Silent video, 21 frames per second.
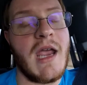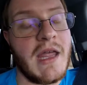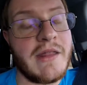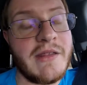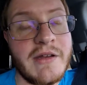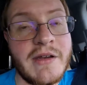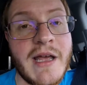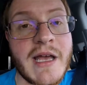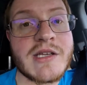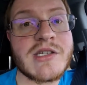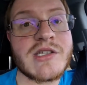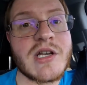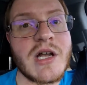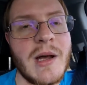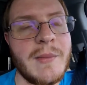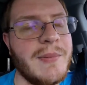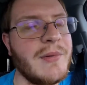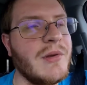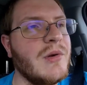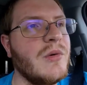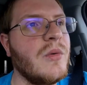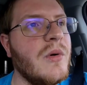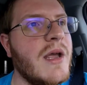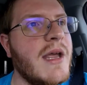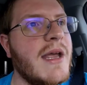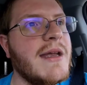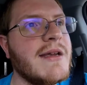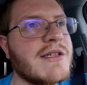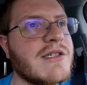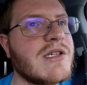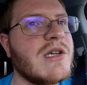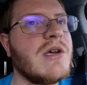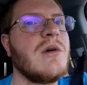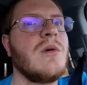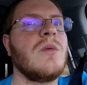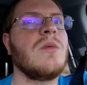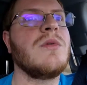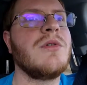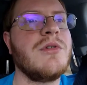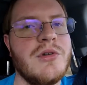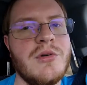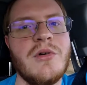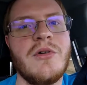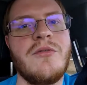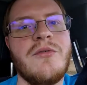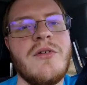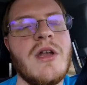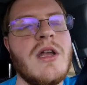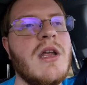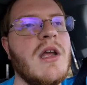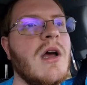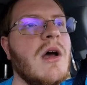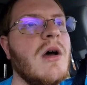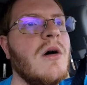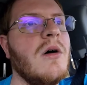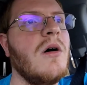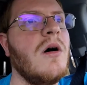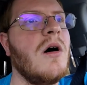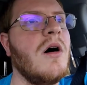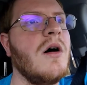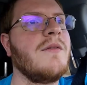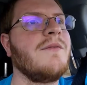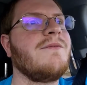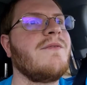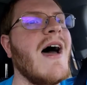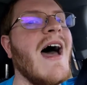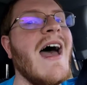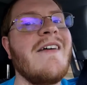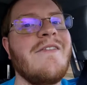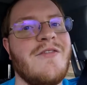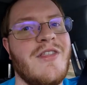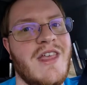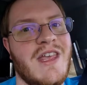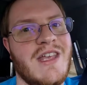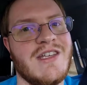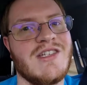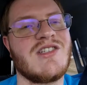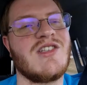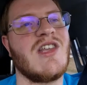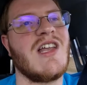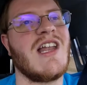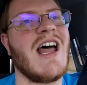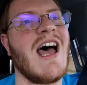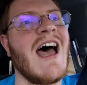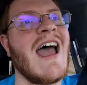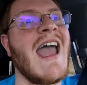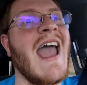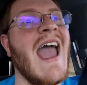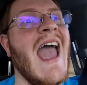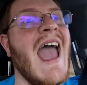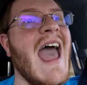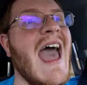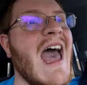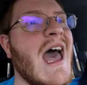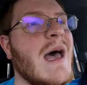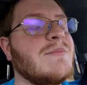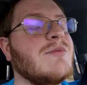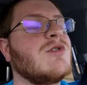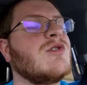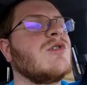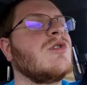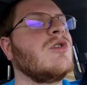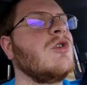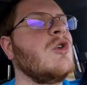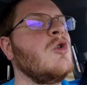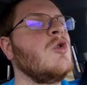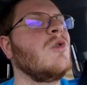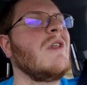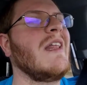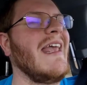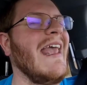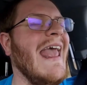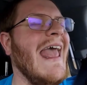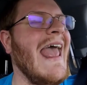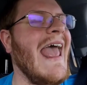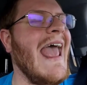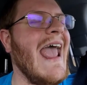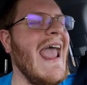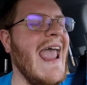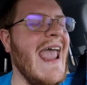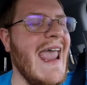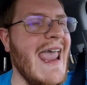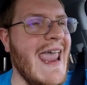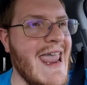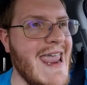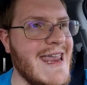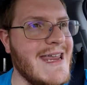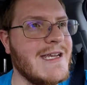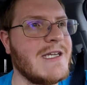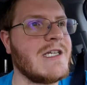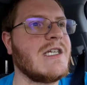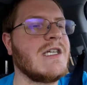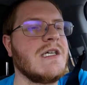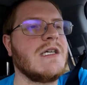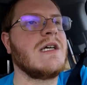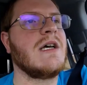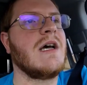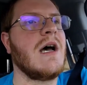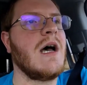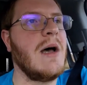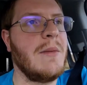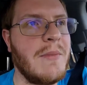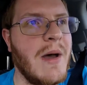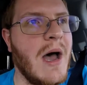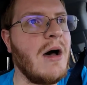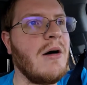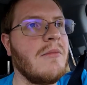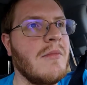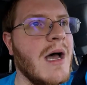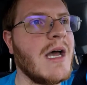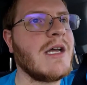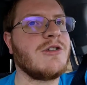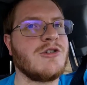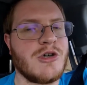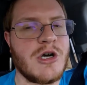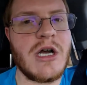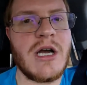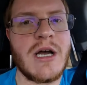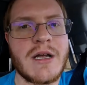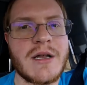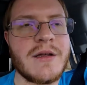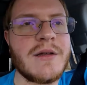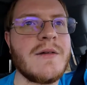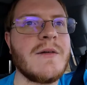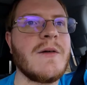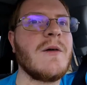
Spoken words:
in the next couple of weeks, we'll do a video on 5 things that I absolutely hate about my truck.